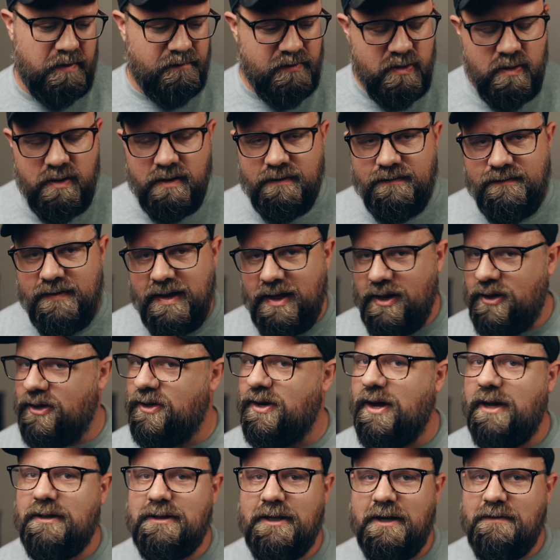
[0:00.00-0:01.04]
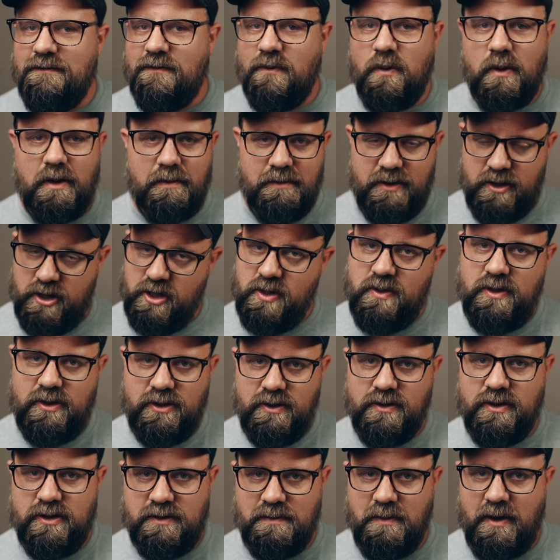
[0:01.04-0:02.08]
If you can fill out an online form, you can
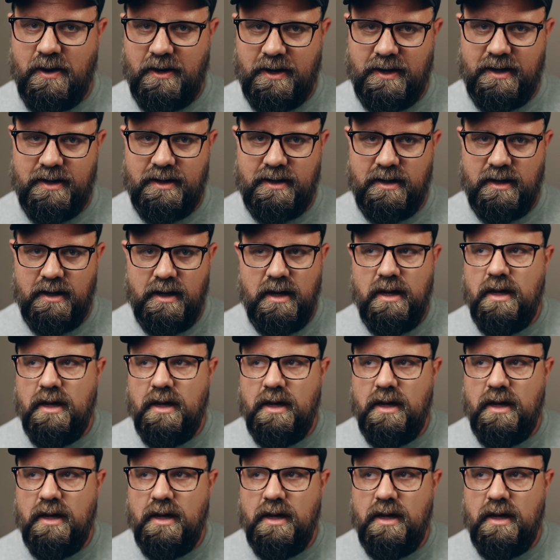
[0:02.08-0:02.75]
do this marketing,